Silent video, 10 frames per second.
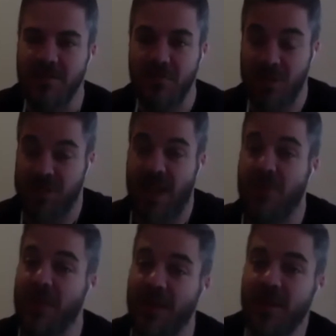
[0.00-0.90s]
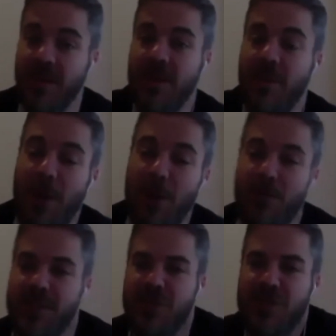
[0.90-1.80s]
astounding
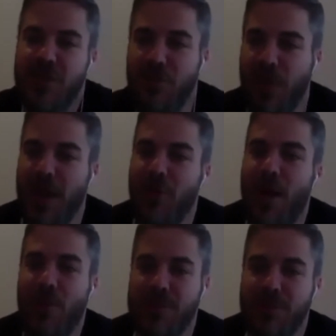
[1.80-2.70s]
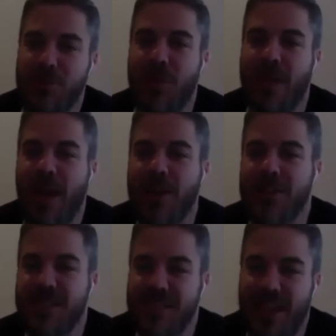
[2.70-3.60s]
benefits. And you said you played around with some sort of
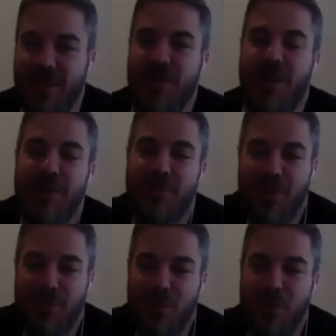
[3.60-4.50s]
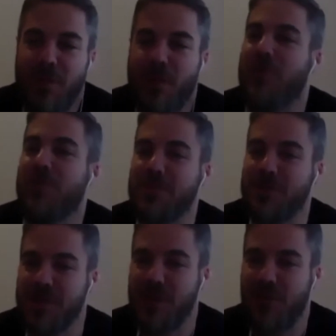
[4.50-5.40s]
cadences there, with like your breathing rhythms and
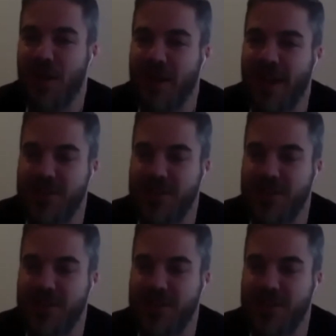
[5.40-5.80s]
stuff like that.